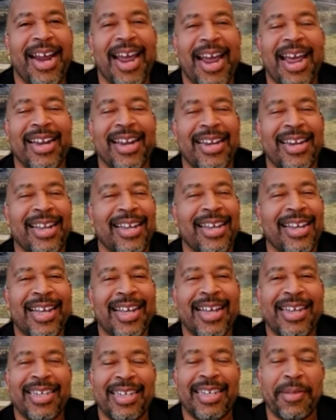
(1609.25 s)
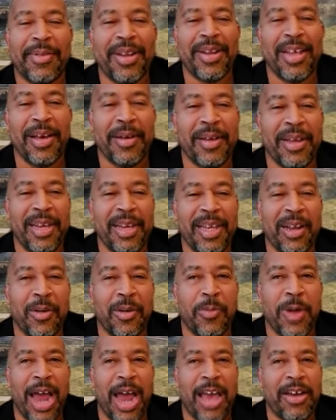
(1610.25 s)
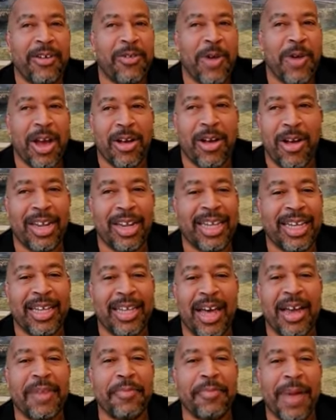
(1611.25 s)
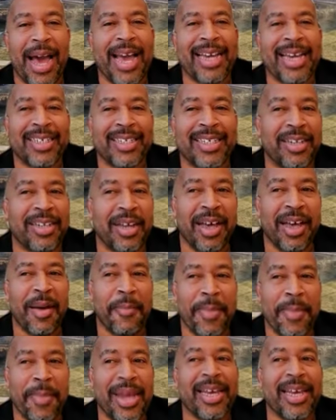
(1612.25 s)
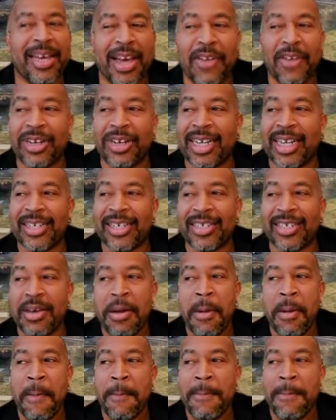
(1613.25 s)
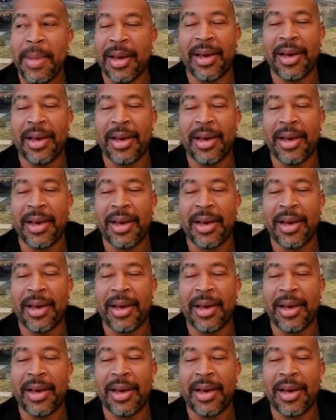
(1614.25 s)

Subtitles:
and some of the, who I call like unbiased media coverage has been